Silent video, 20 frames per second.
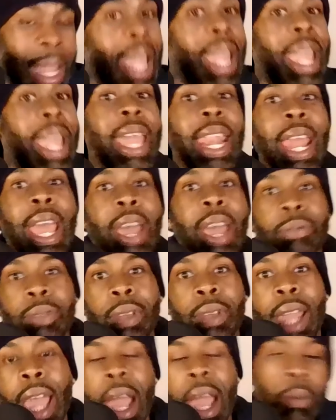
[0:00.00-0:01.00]
and after
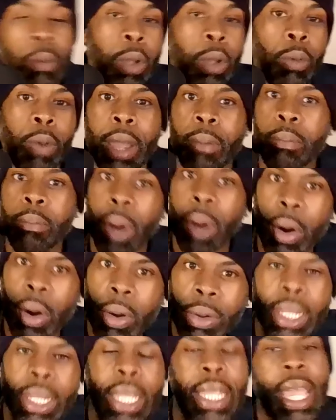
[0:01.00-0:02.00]
that we went
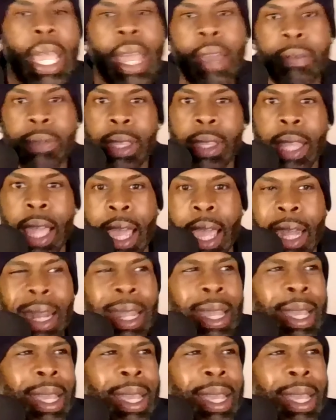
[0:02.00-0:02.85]
bowling after that?